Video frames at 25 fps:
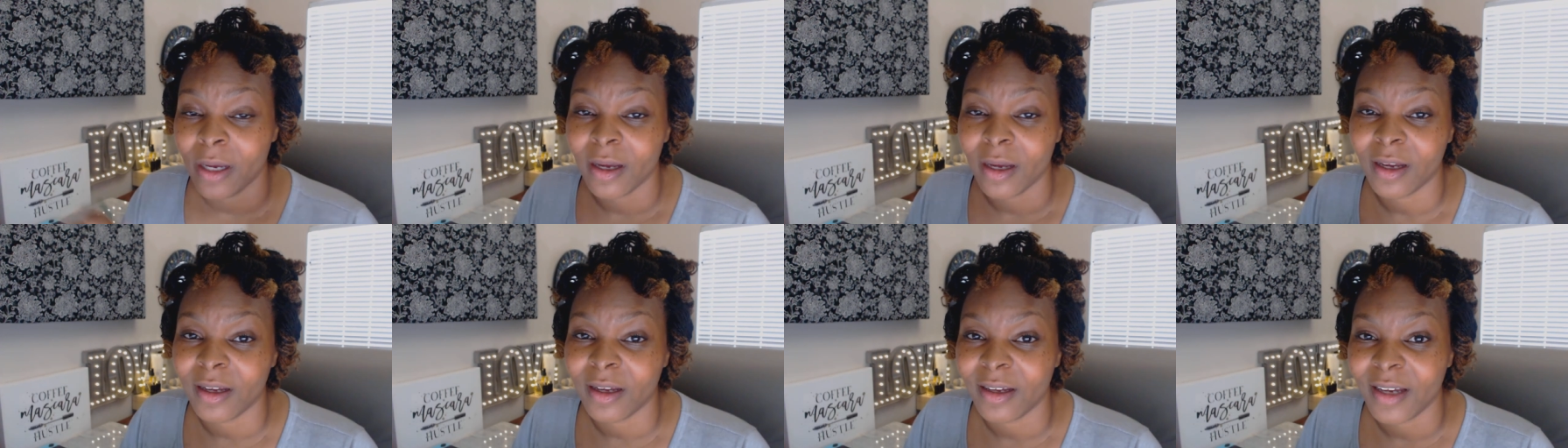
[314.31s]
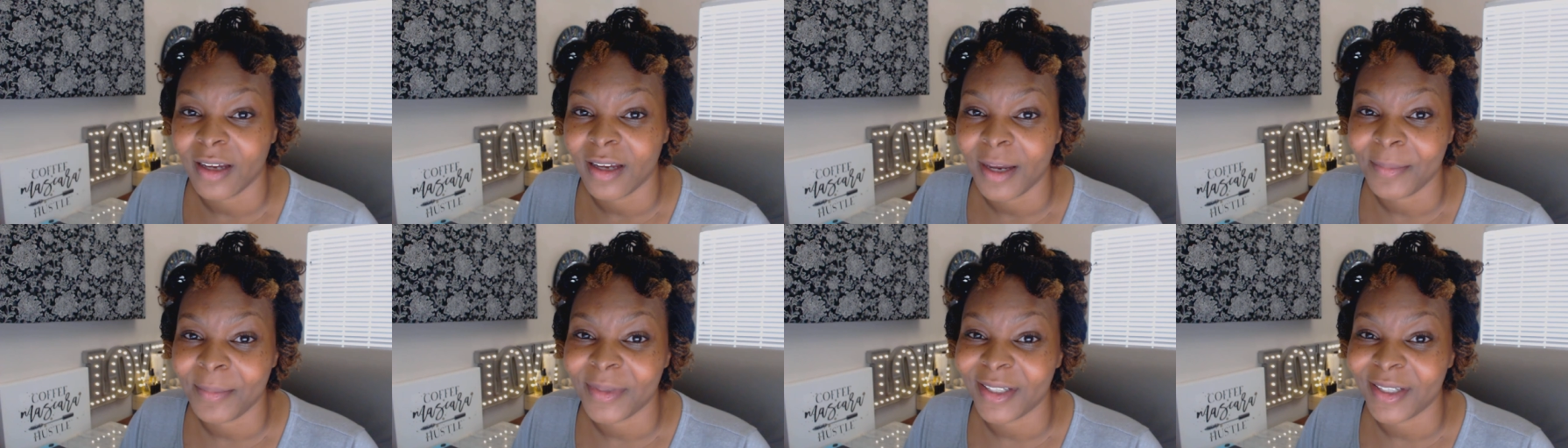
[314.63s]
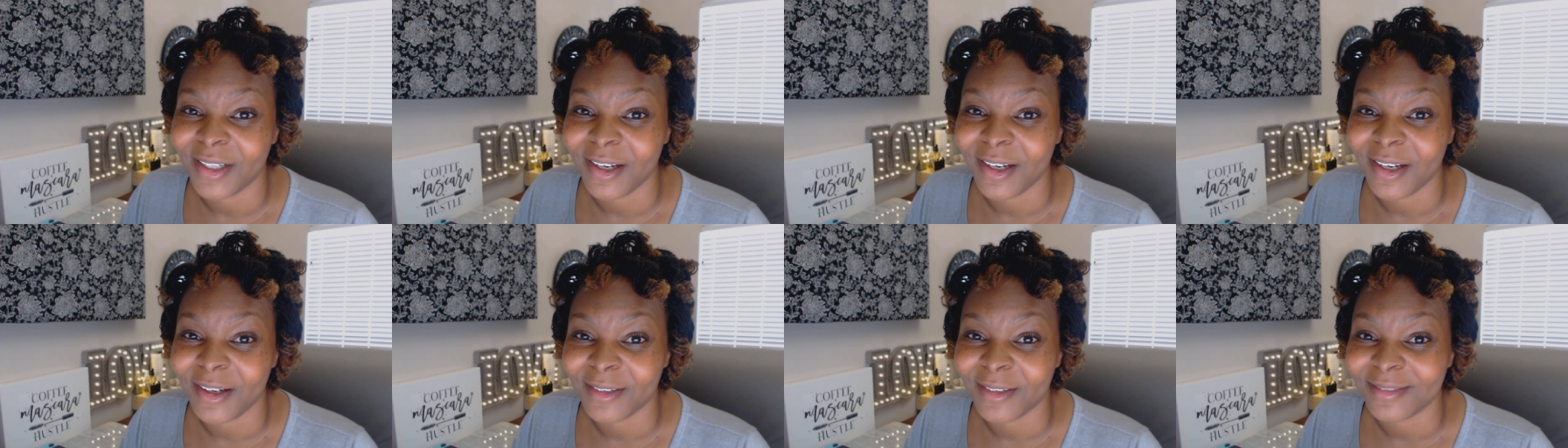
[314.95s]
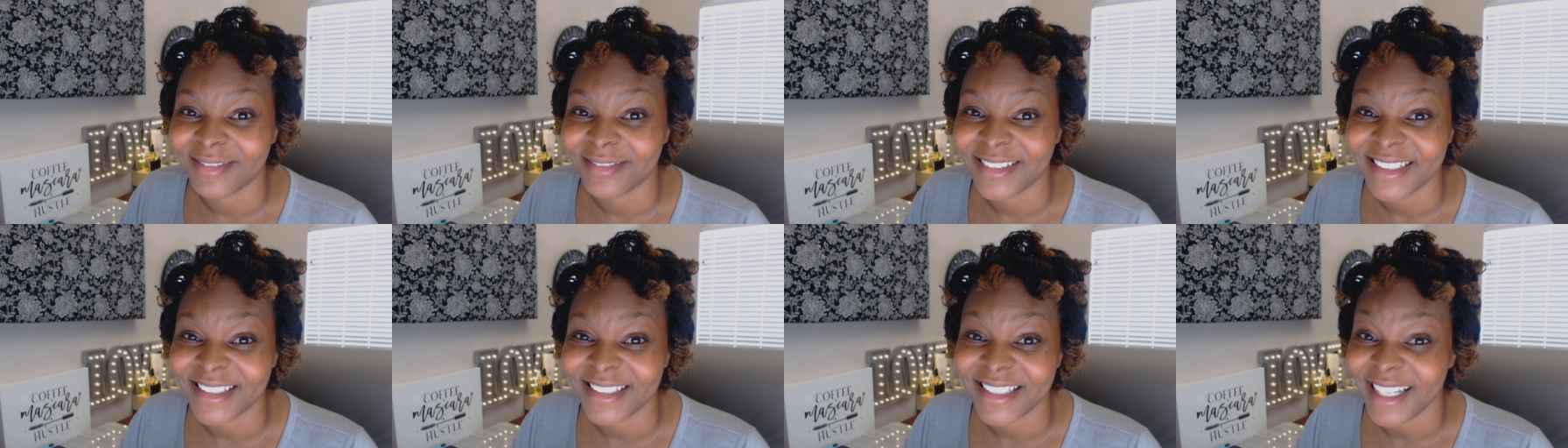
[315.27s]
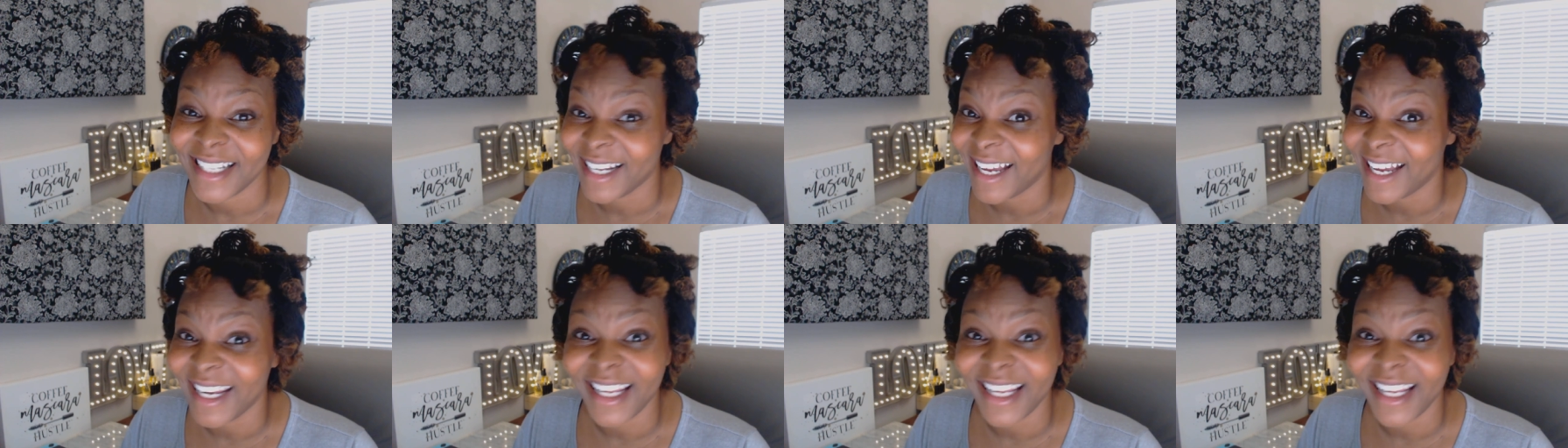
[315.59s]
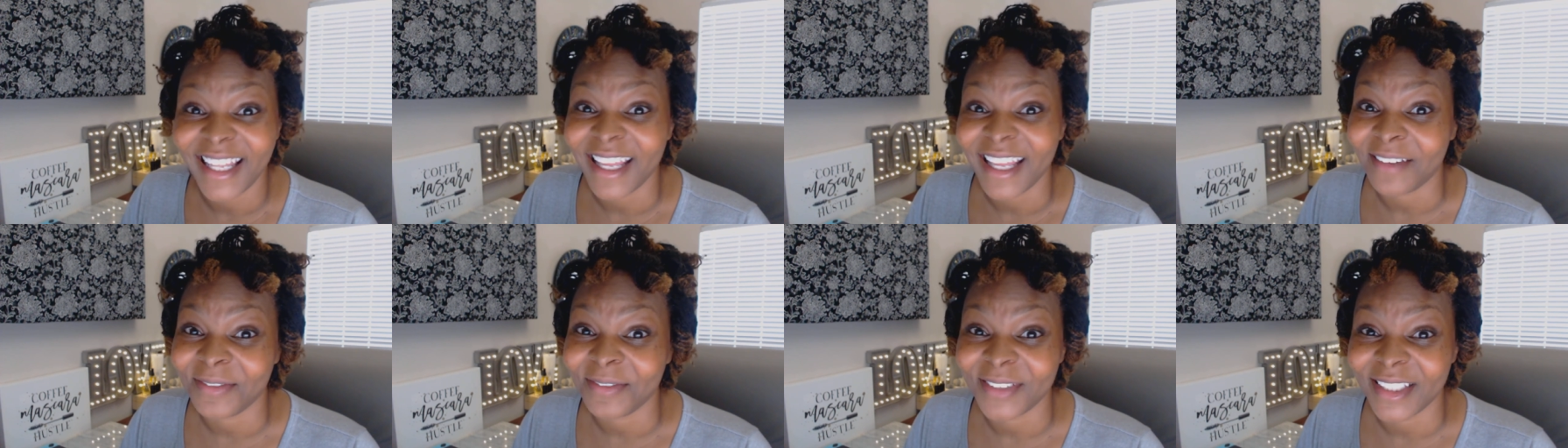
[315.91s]
Uh, I'm going to go because I got a
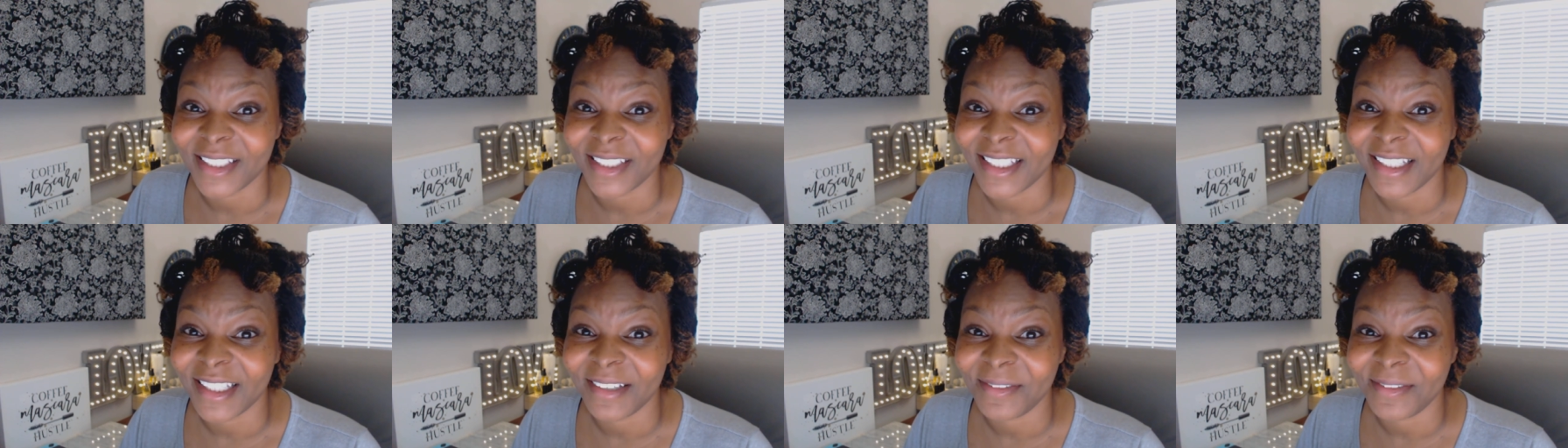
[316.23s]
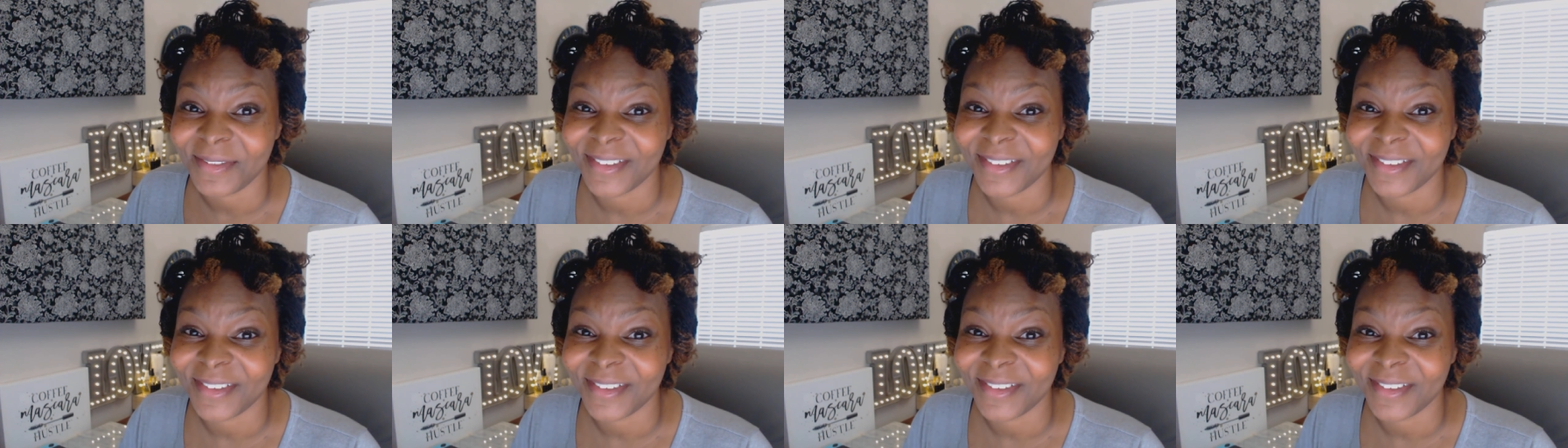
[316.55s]
life to live.